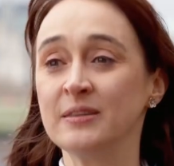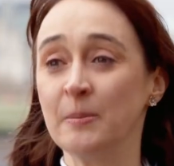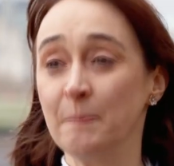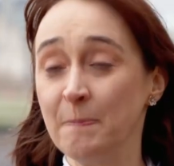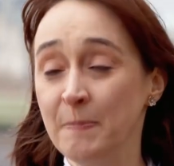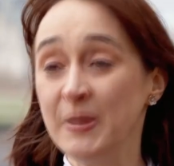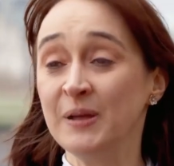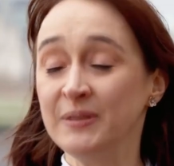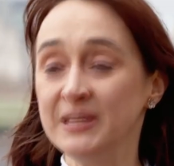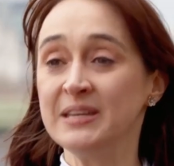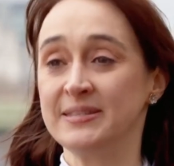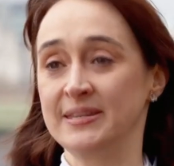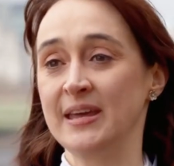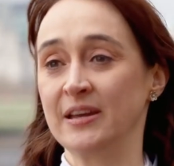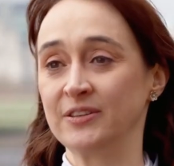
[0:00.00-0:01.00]
The building
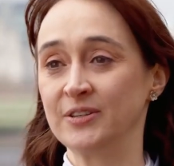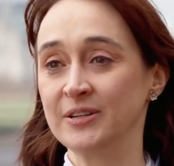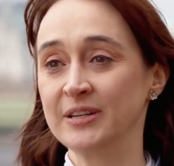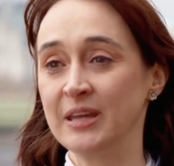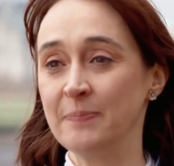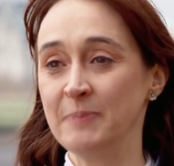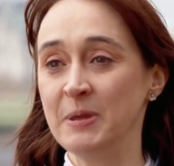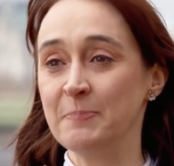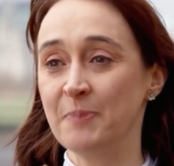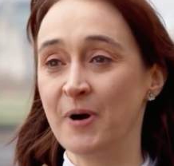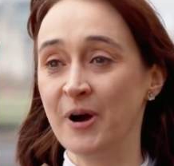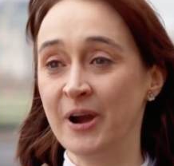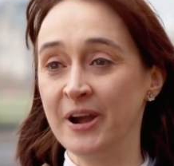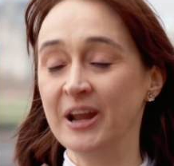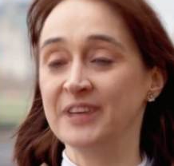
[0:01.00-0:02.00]
sector can be
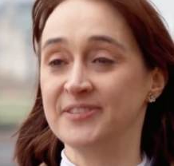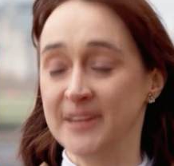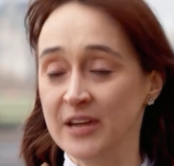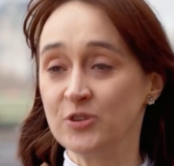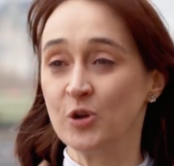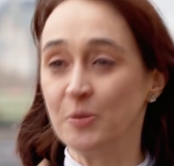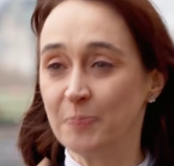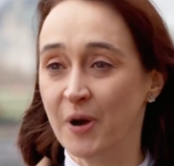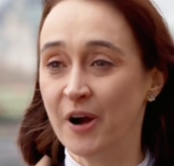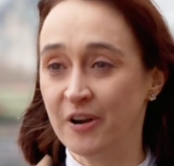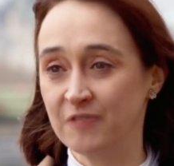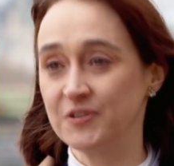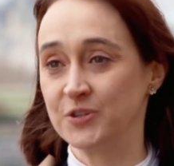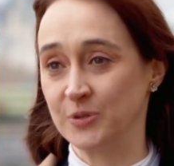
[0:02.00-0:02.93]
part, a central part of the